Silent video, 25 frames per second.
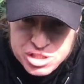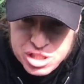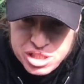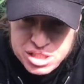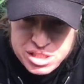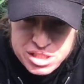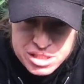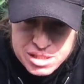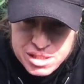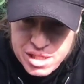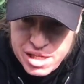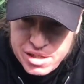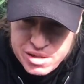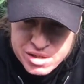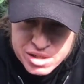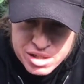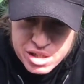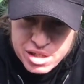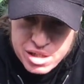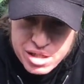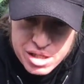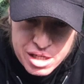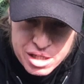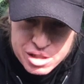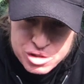just
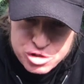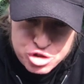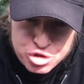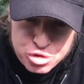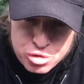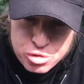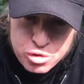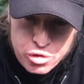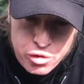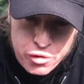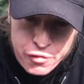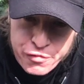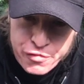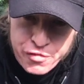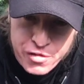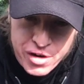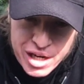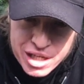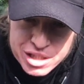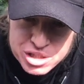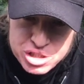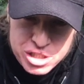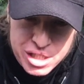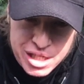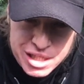a true
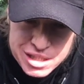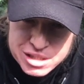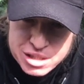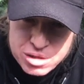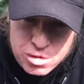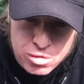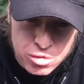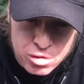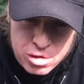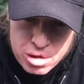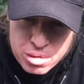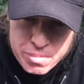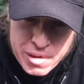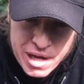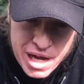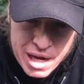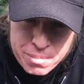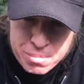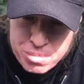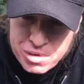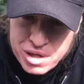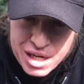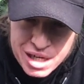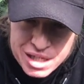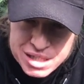franchise quarterback
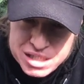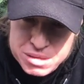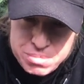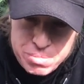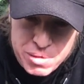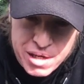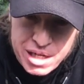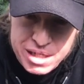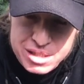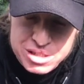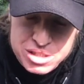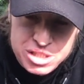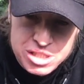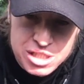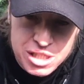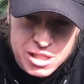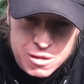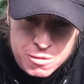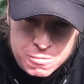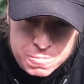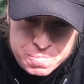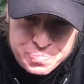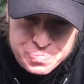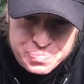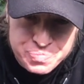prospect.
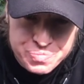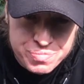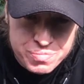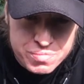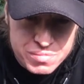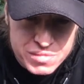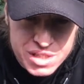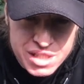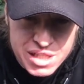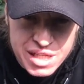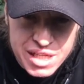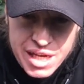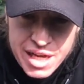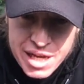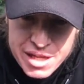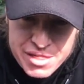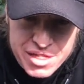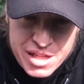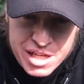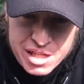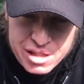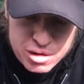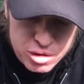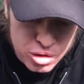So I think